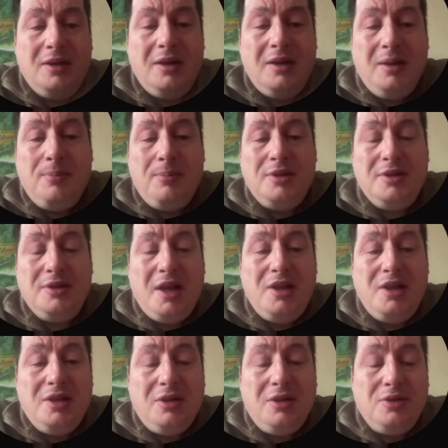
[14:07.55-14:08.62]
in a
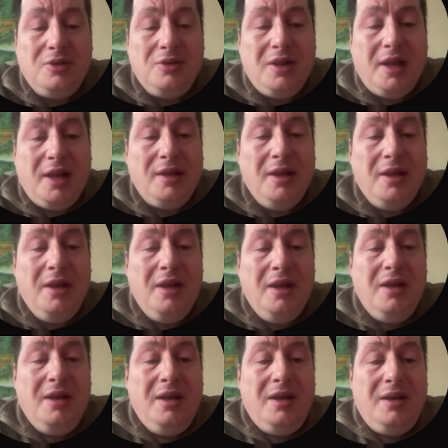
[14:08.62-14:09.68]
presentation also that
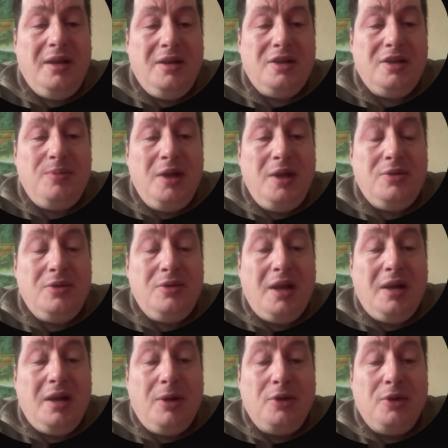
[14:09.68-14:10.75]
speaks to
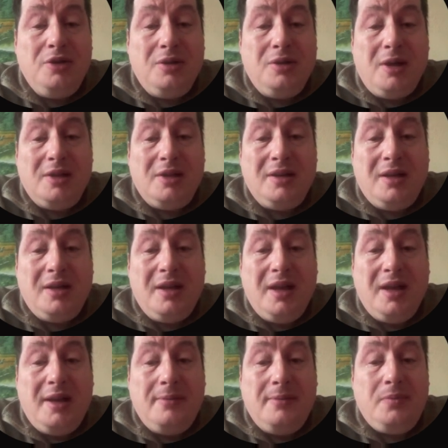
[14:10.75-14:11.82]
their emotion, basically.
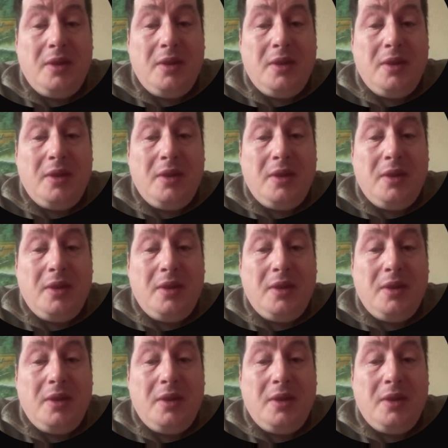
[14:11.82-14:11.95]
And